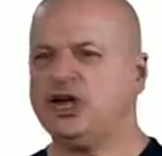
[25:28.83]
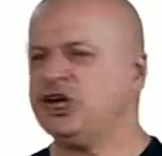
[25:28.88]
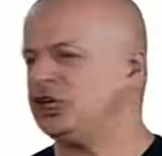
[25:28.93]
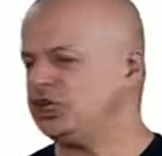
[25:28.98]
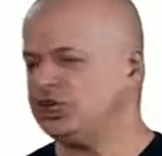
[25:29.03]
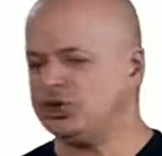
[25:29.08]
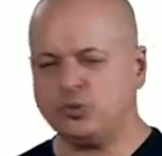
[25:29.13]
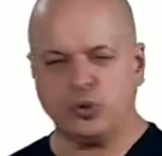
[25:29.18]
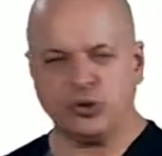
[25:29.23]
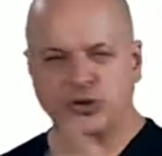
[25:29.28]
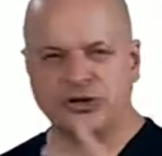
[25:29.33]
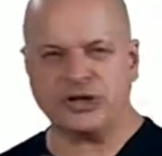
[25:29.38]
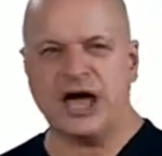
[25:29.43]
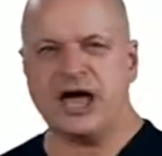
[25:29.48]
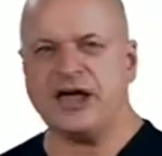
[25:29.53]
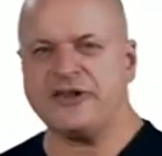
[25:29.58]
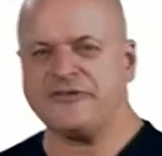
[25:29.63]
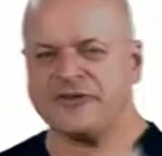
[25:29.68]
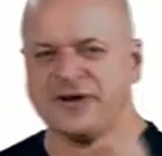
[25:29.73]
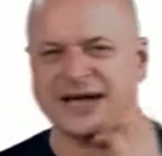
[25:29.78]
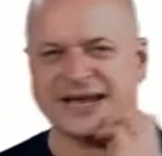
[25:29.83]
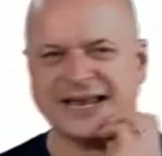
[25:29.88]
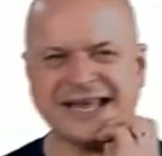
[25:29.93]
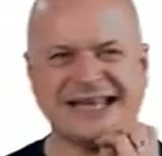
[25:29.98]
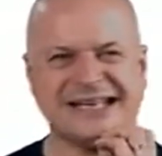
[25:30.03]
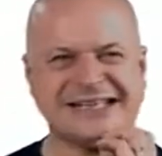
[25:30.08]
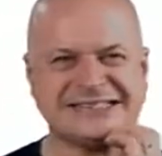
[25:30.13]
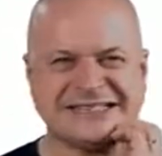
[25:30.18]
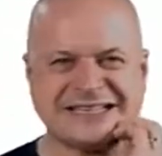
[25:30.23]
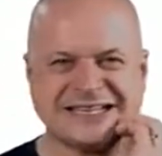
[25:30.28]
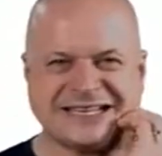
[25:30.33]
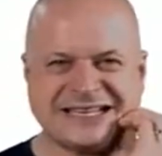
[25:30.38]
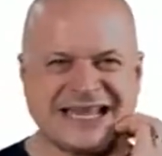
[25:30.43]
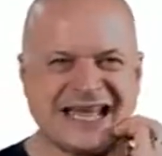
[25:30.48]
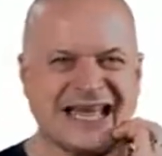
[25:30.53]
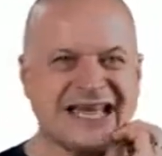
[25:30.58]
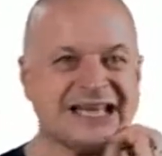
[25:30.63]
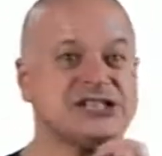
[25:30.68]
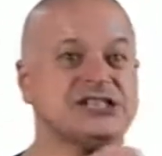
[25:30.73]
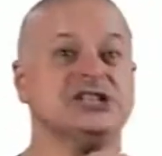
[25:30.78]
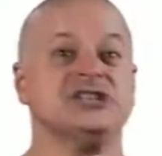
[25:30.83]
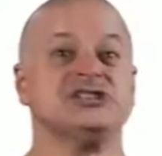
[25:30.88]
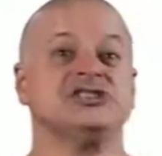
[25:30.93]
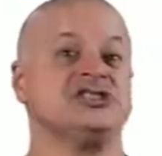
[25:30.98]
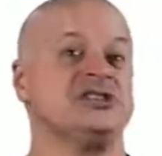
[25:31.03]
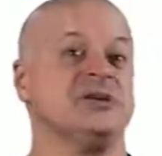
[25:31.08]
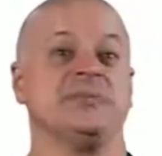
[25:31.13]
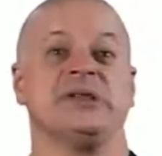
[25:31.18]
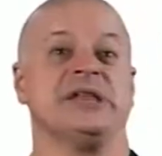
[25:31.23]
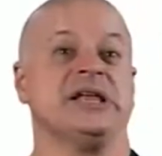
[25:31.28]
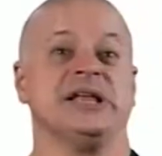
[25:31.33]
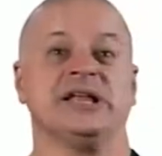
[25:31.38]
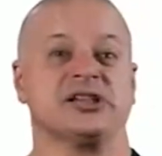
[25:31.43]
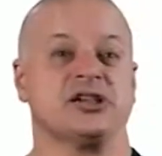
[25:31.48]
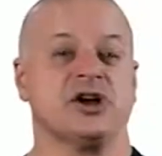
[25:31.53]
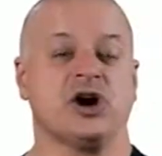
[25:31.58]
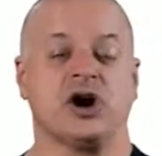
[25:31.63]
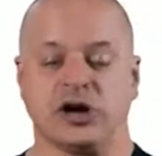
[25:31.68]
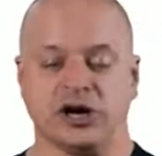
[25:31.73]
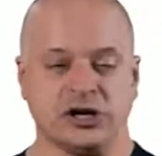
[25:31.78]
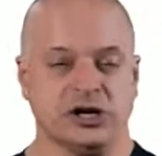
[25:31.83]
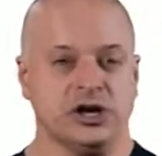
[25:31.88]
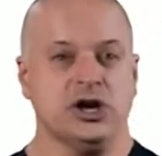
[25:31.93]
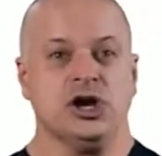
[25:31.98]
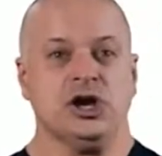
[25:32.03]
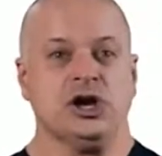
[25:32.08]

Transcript: You will not find ACTH stimulating the heart.